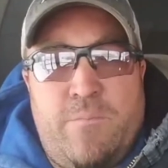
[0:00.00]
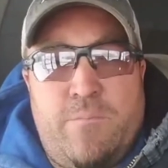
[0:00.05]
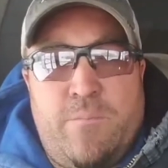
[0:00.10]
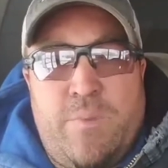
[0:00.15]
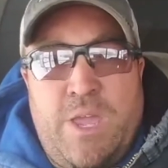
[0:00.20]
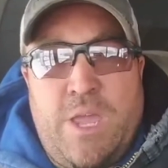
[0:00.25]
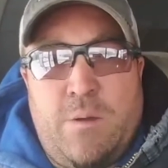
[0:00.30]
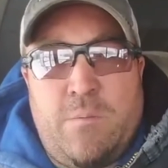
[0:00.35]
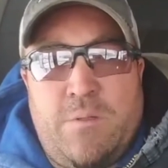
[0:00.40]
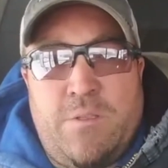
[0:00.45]

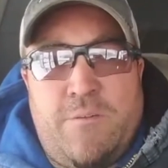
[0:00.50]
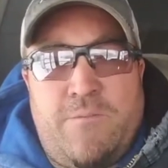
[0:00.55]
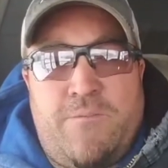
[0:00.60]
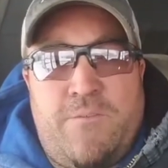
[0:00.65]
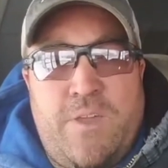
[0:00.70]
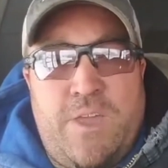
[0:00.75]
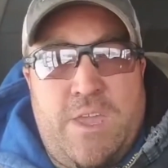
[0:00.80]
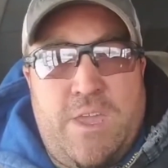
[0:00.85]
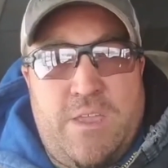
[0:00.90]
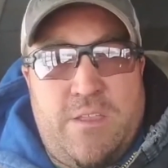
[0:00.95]
be able to
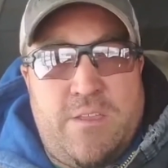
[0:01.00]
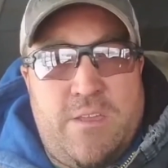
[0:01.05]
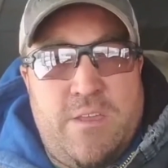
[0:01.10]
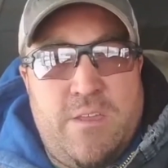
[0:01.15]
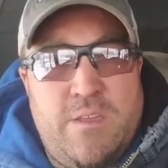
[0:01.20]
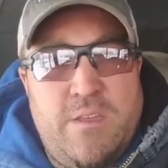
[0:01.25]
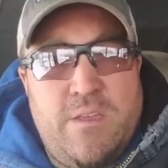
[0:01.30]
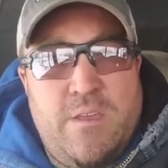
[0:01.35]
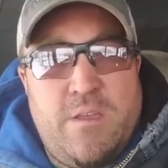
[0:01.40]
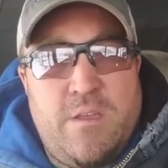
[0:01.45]
feed
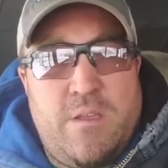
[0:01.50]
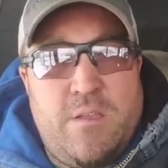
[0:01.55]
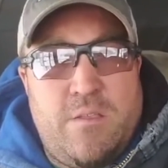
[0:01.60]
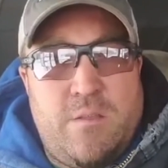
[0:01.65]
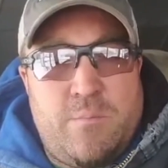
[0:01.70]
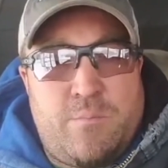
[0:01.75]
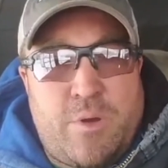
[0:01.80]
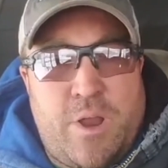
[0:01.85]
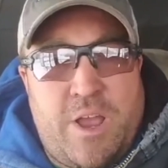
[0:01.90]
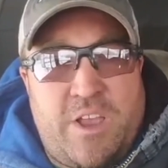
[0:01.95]

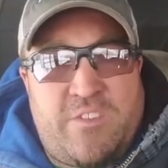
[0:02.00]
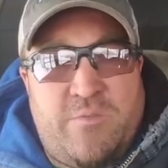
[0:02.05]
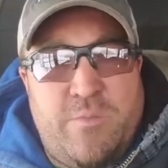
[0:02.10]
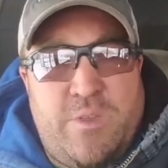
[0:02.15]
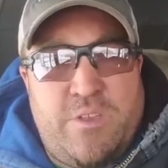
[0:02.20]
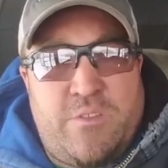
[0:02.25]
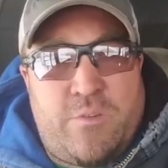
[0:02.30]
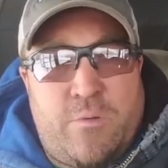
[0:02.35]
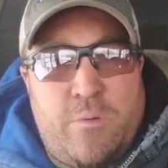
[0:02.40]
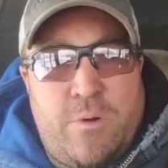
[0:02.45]

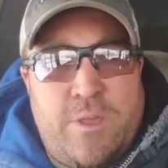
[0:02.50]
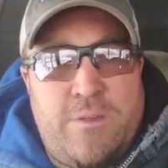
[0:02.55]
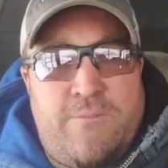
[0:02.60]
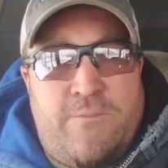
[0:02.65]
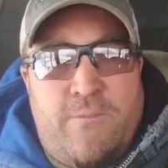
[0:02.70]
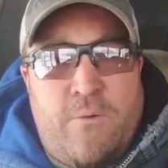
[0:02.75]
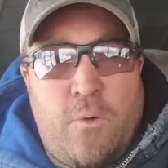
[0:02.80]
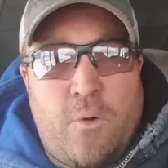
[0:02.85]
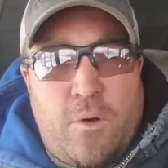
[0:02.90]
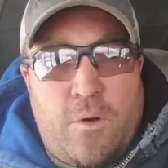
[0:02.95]
approximately
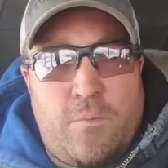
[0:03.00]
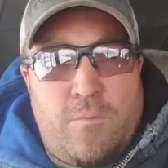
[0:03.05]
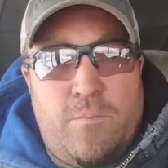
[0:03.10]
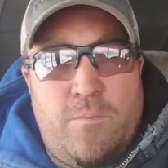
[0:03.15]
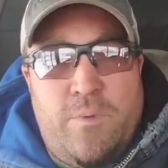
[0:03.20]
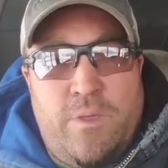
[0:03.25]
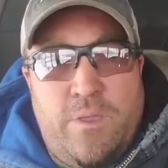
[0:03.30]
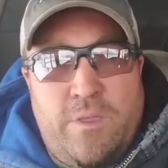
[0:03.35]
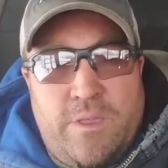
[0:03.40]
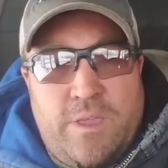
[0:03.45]
24
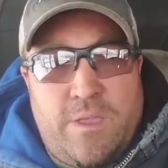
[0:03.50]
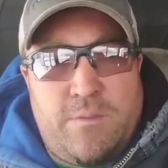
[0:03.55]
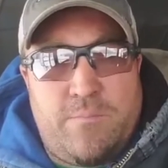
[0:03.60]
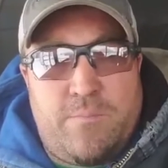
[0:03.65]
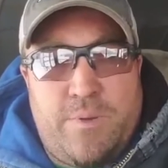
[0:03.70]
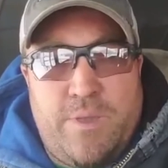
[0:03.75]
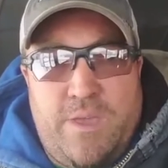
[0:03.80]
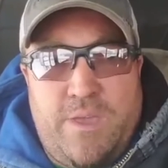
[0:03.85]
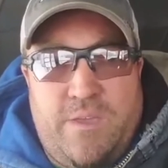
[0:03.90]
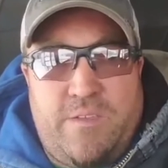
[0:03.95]
million
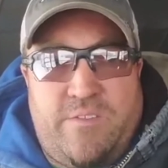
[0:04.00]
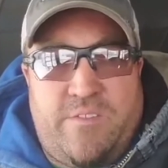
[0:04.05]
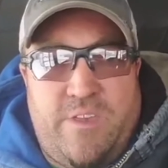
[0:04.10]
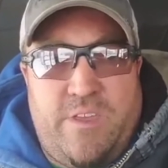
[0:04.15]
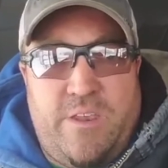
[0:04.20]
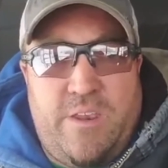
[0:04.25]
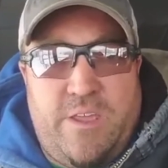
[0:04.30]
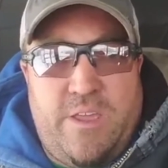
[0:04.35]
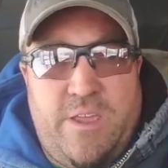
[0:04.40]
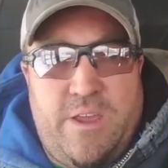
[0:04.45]
pigs
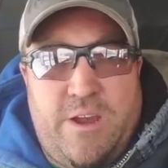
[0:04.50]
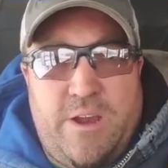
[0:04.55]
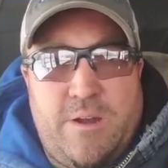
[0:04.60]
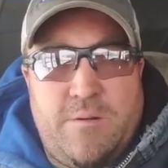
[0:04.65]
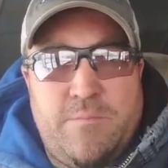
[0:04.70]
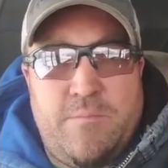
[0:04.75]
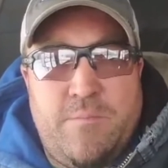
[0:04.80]
in a year.